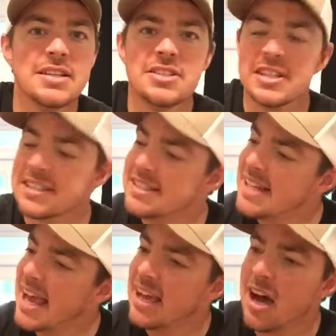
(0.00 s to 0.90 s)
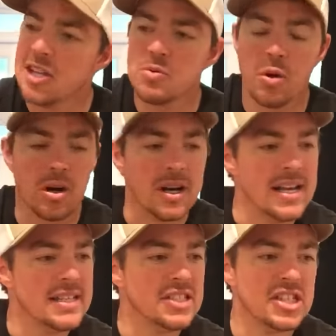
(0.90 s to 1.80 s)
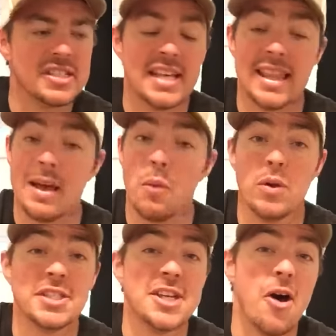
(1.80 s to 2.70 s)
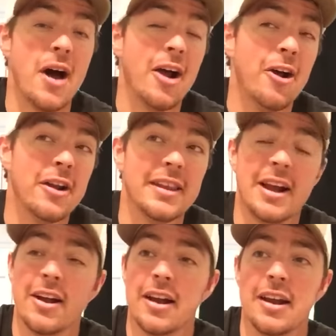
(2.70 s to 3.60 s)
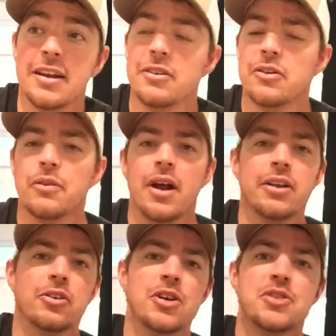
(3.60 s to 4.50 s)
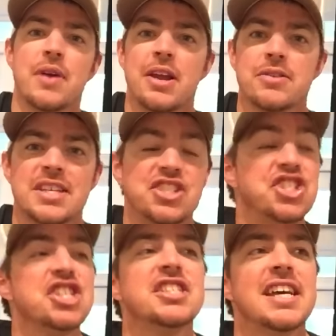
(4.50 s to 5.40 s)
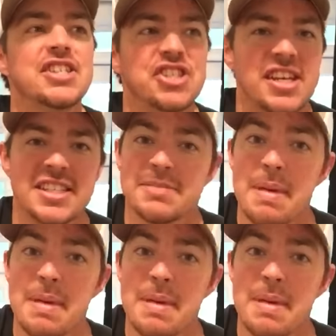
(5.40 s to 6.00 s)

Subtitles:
Just stay in God's word. Just say that one song I heard there on Christian radio says, just say Jesus.